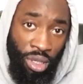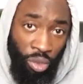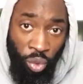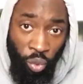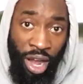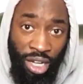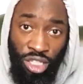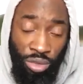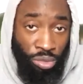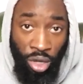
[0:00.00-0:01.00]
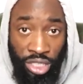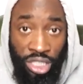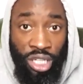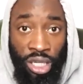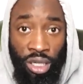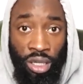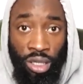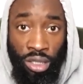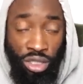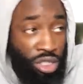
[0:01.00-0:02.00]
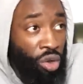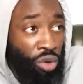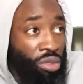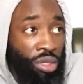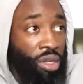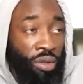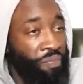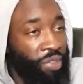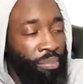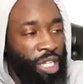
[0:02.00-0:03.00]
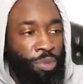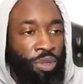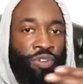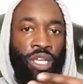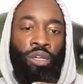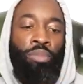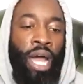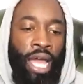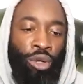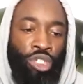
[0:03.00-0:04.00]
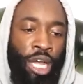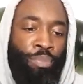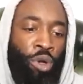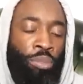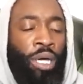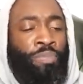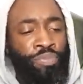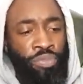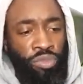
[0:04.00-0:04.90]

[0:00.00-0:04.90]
Where does, honestly, Dazn, they must be funded by El Chapo, but